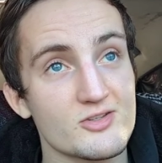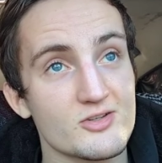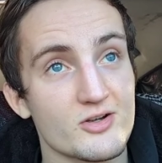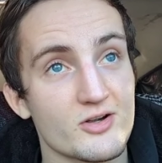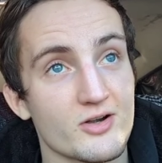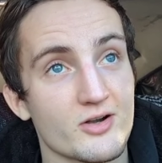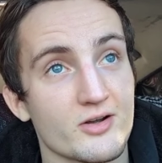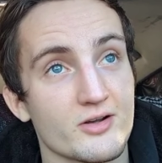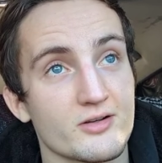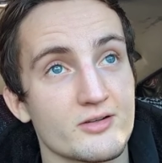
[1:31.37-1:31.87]

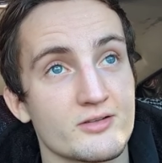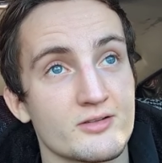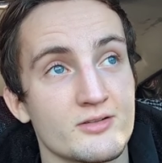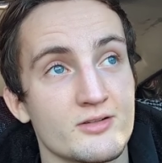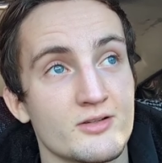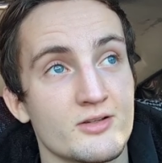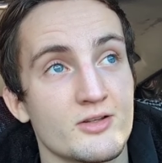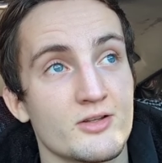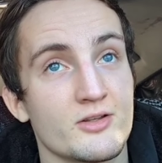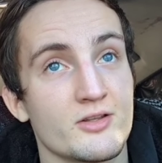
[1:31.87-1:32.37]
are,
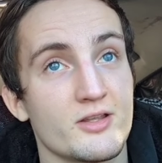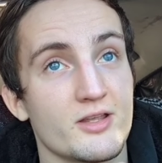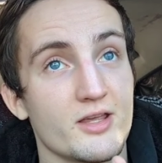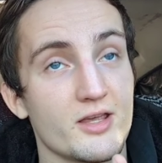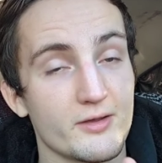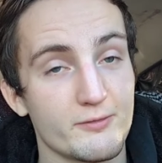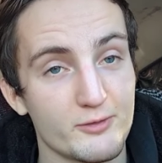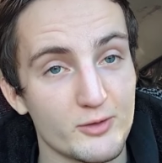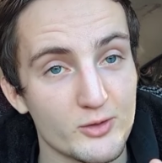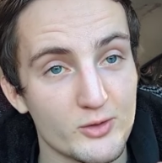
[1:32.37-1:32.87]

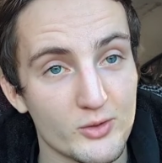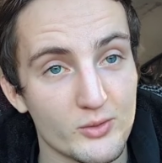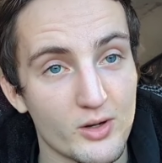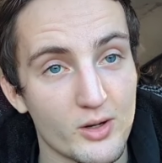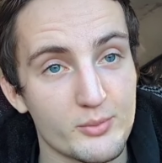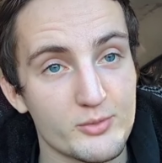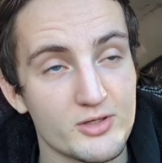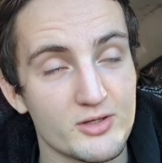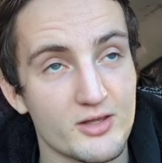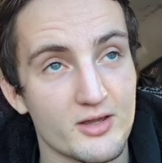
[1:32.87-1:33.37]
if you go
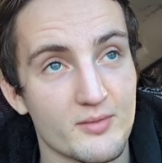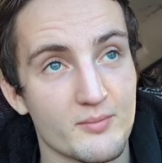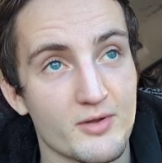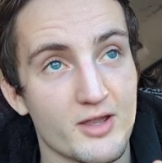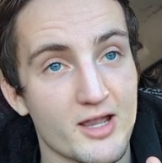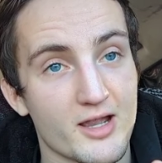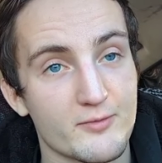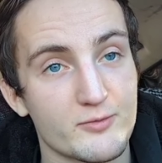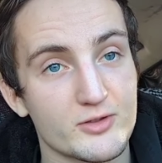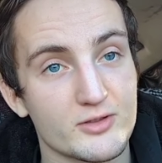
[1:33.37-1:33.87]
up to them
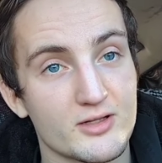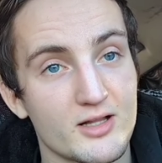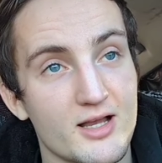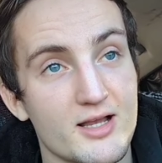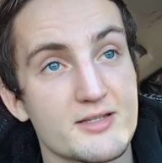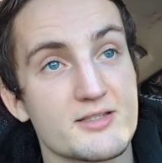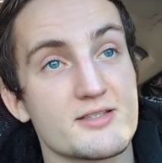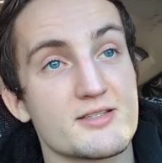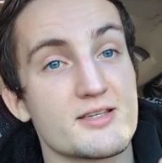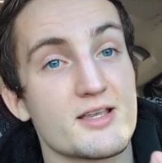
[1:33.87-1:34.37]
after
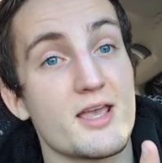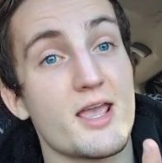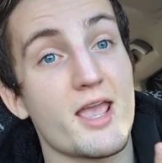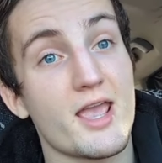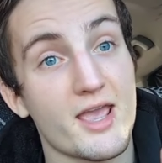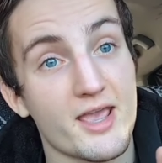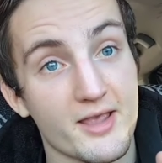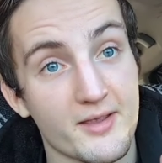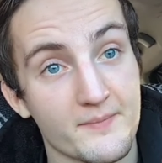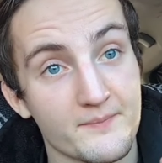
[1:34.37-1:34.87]
class and say,
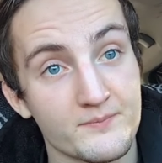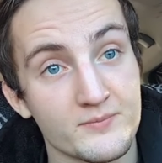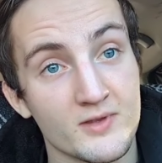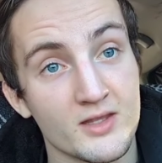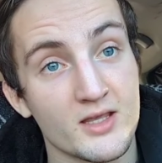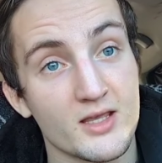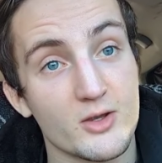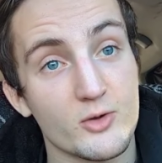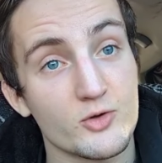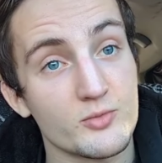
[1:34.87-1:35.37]
hey,
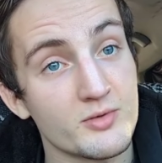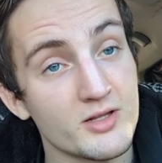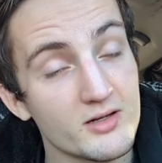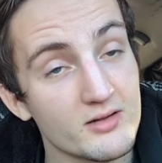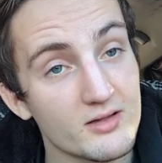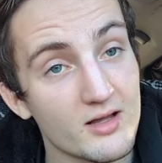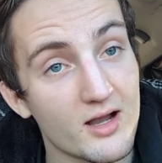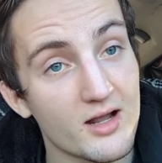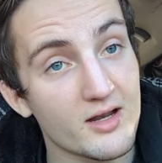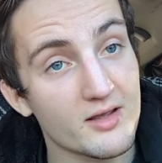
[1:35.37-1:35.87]
it would mean a
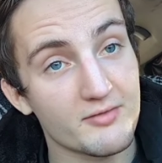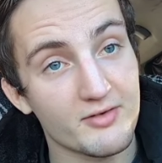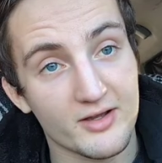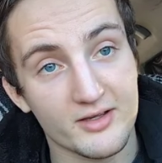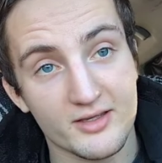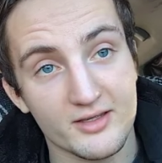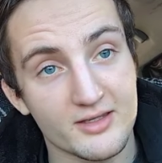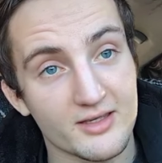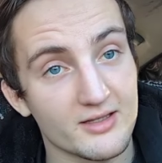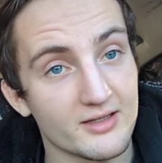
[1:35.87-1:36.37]
lot if I
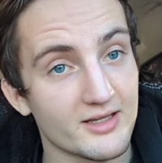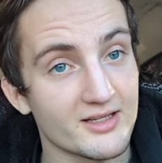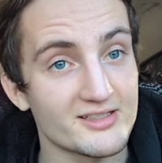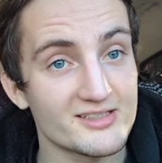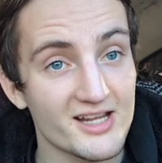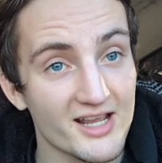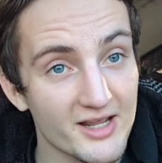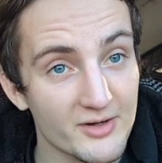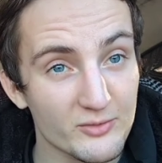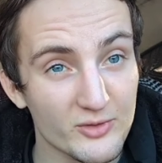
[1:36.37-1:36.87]
could get like
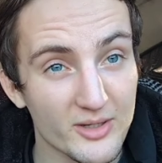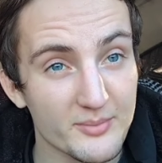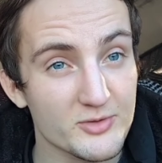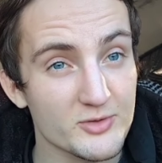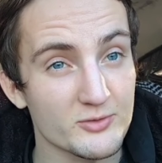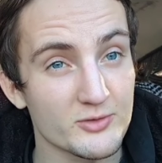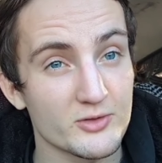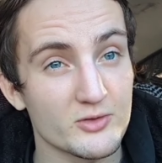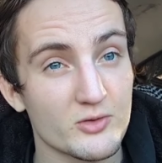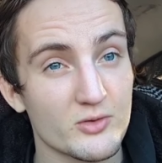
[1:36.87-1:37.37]
10 reps
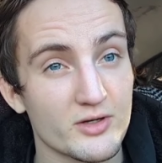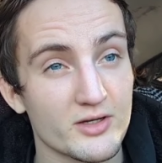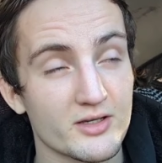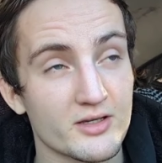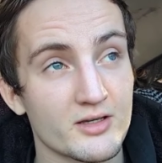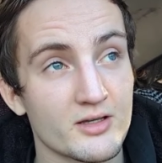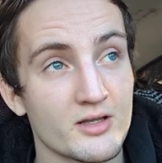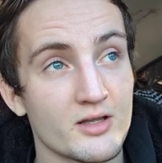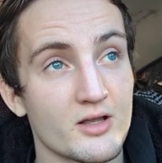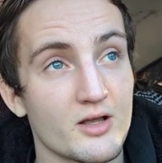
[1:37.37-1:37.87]
real quick
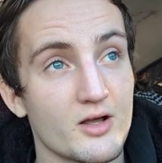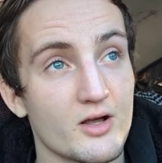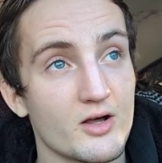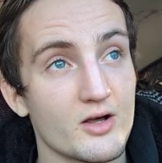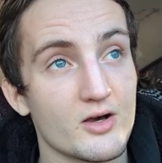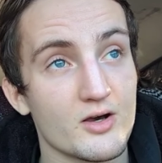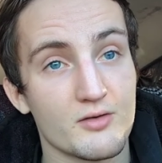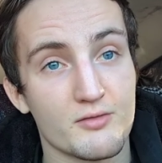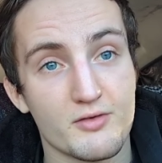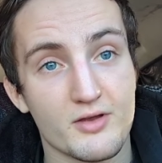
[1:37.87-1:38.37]

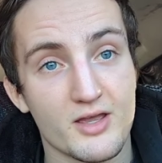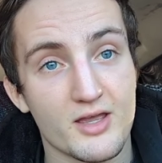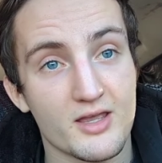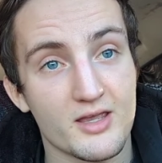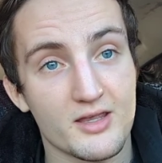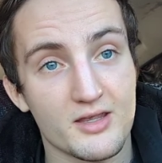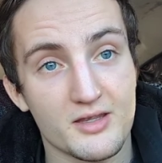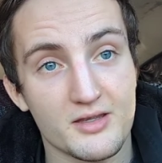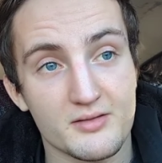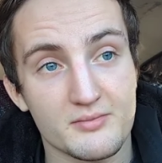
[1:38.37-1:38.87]
of
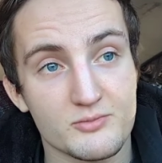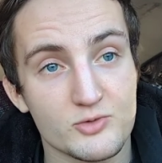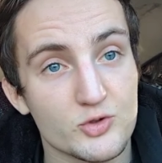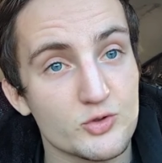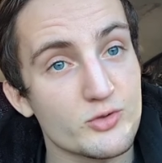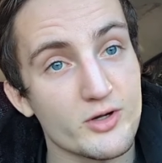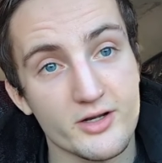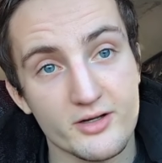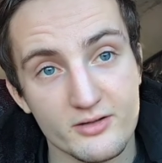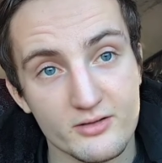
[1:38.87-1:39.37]
a
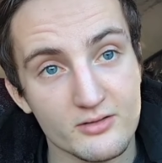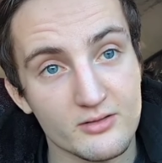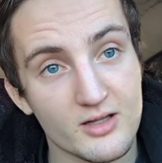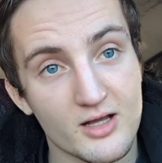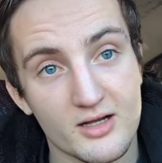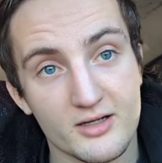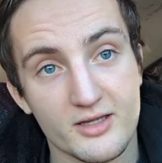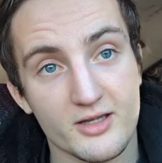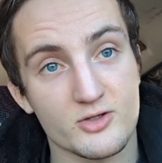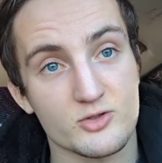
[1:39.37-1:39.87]
straight ankle
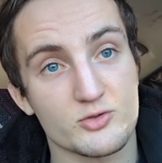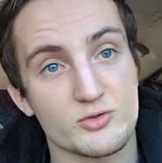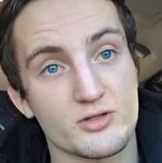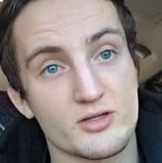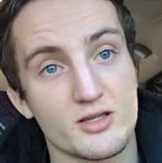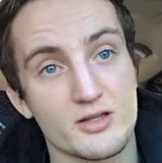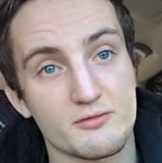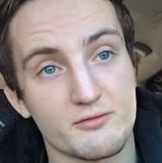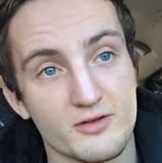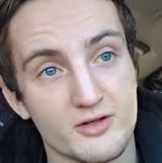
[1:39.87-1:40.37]
lock entry
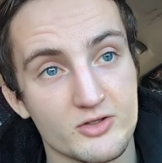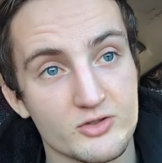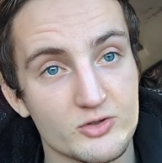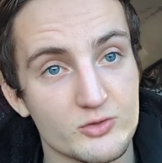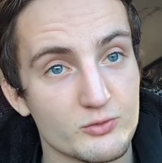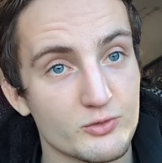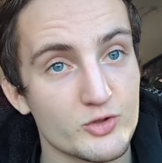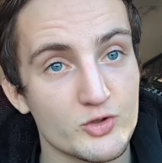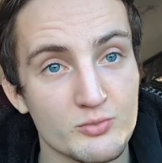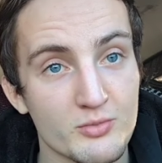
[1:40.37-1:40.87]
and finish.
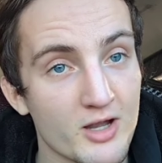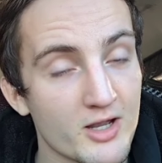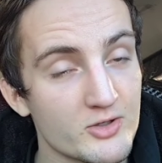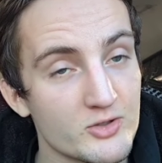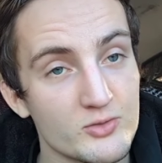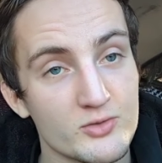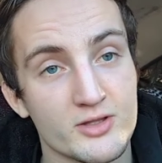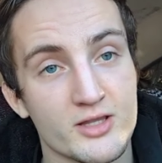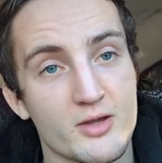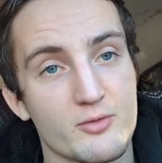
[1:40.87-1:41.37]
Would you mind
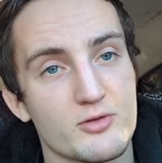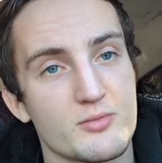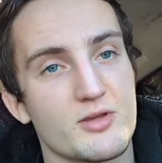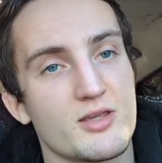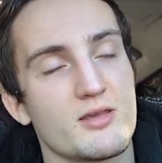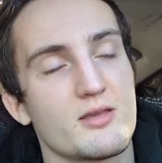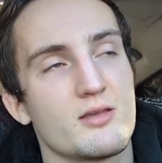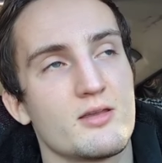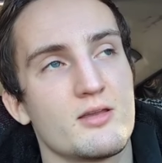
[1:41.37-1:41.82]
doing that with me?